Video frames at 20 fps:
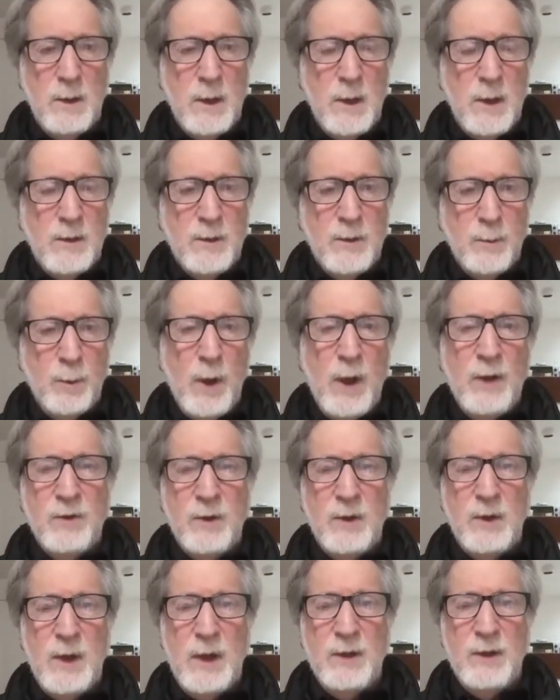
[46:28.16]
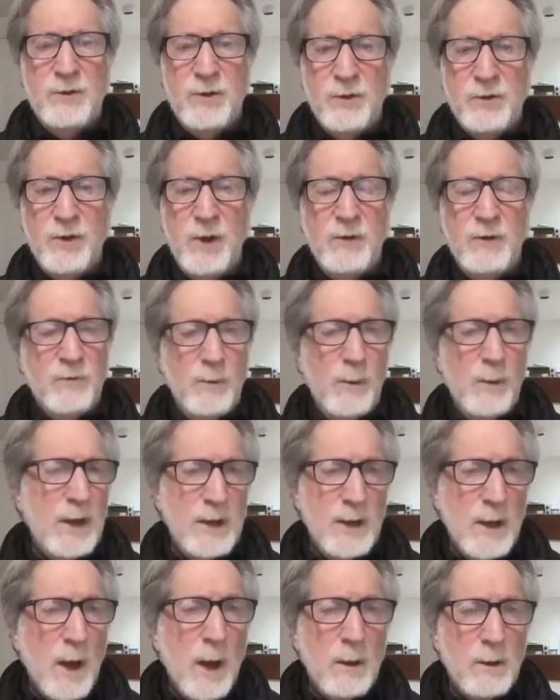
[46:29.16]
the present as distinct from
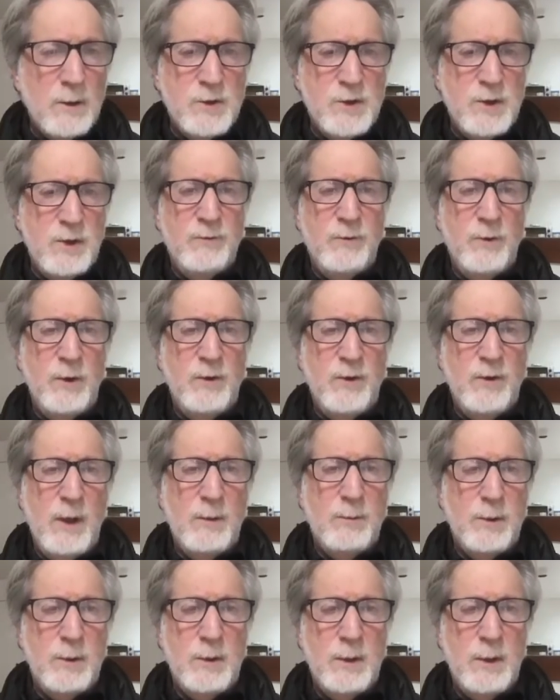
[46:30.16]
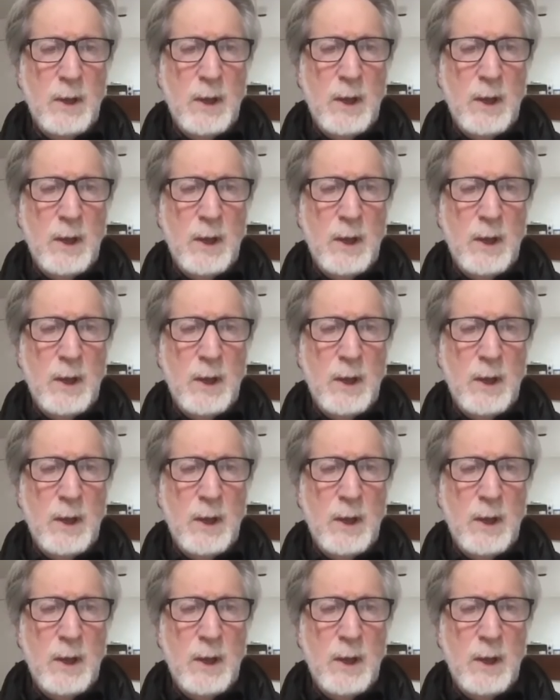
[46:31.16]
ideology, for example.